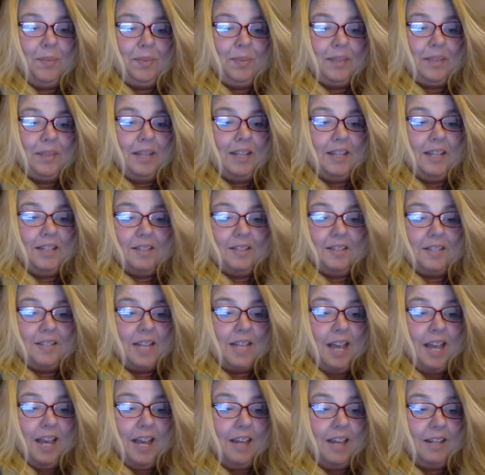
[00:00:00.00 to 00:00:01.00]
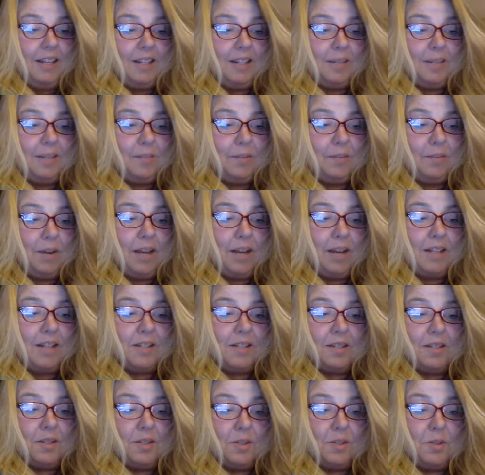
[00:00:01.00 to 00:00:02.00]
entertained,
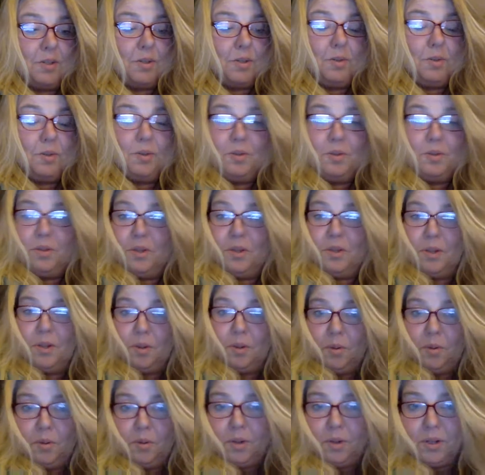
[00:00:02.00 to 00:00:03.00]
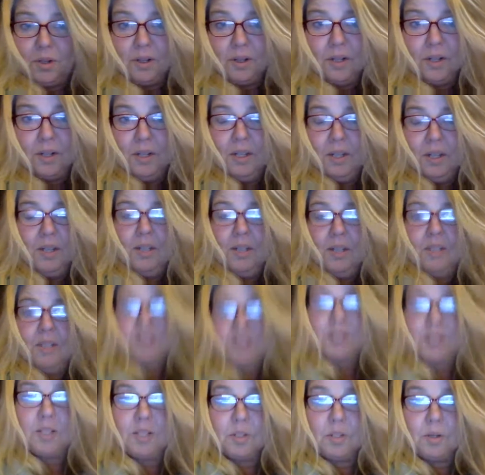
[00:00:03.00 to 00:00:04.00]
impressed, soothed, or
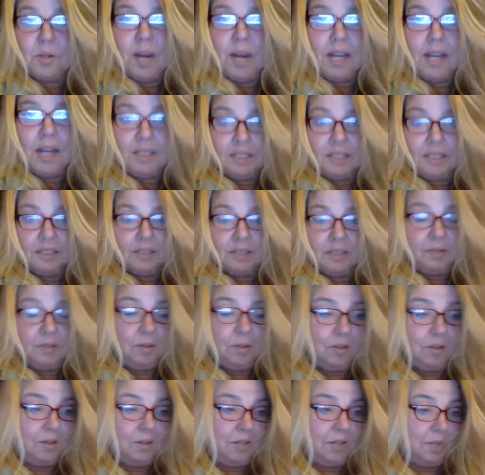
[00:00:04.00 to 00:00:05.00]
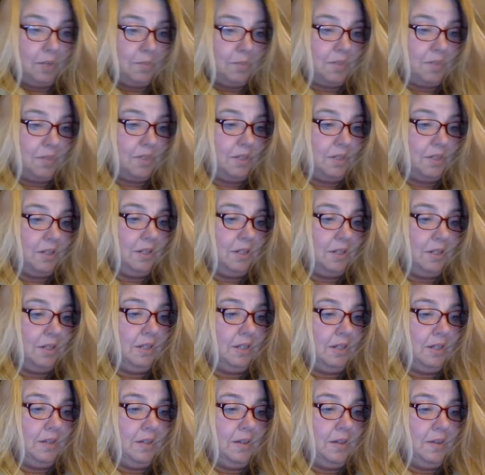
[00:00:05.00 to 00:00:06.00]
distracted grown-ups.
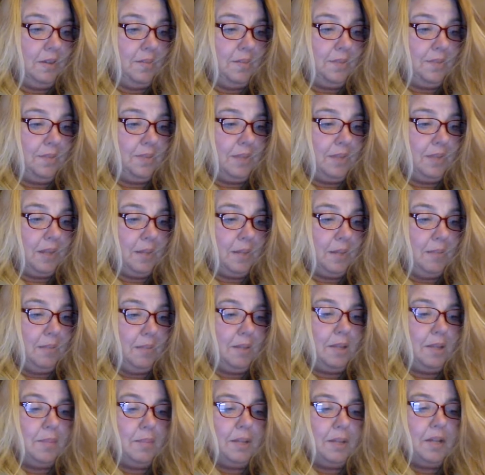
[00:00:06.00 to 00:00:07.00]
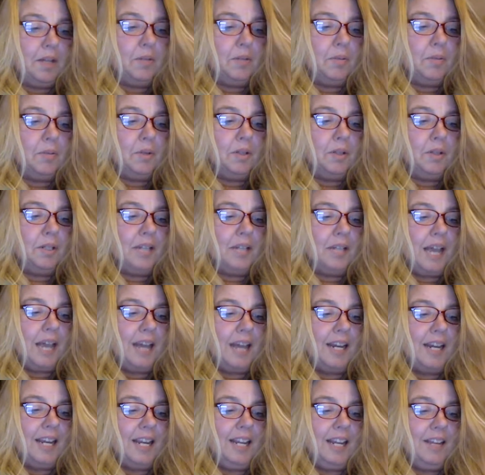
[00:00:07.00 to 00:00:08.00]
But the bigger world
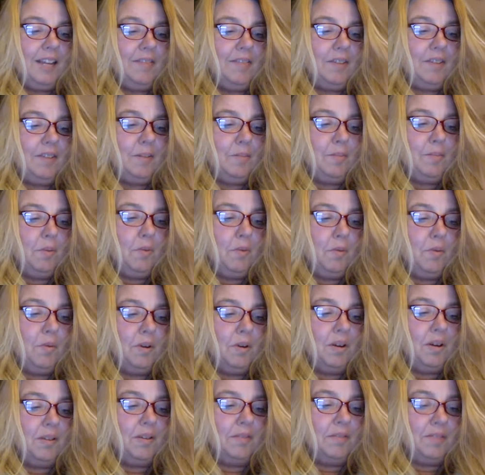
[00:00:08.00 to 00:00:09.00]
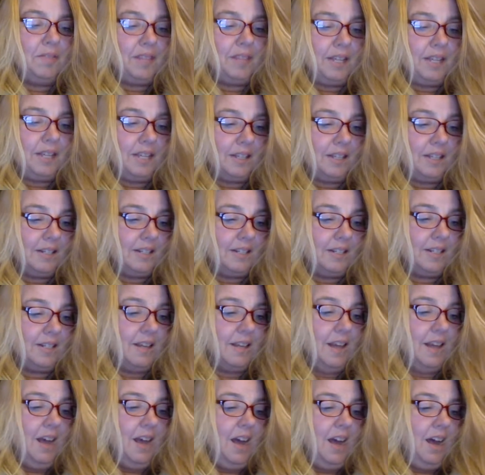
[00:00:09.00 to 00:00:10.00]
had even more of these
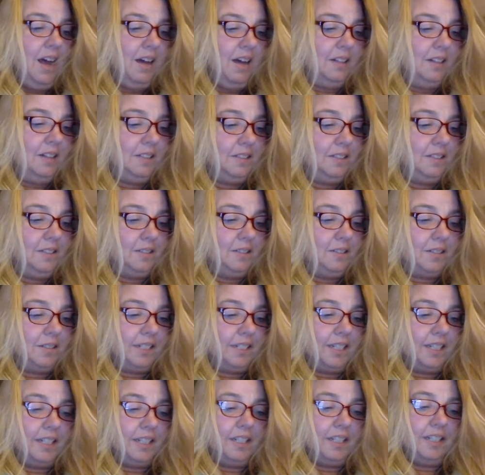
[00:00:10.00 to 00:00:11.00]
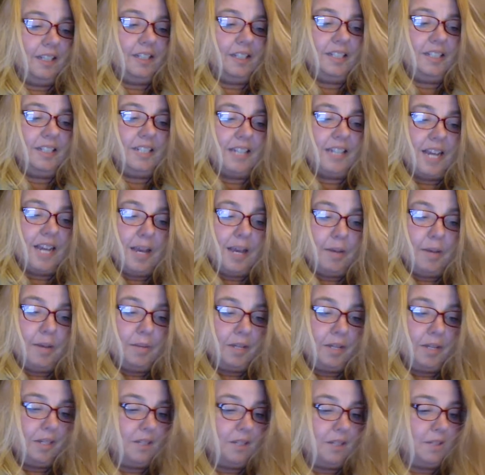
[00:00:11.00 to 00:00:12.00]
hungry,
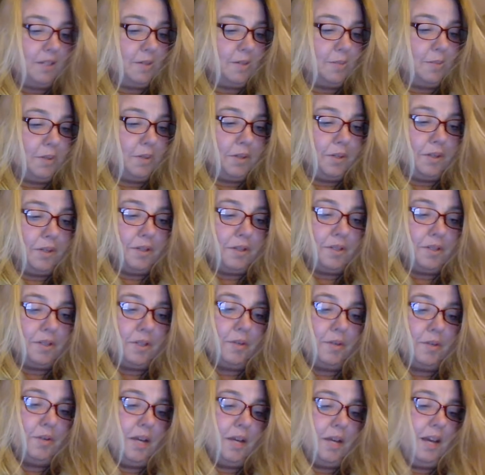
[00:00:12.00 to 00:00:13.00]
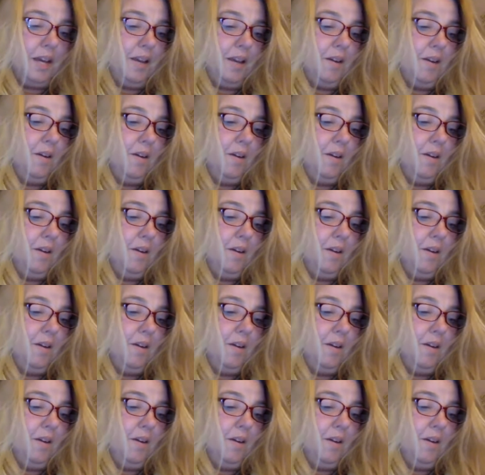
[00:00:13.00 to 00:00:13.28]
damaged birds who had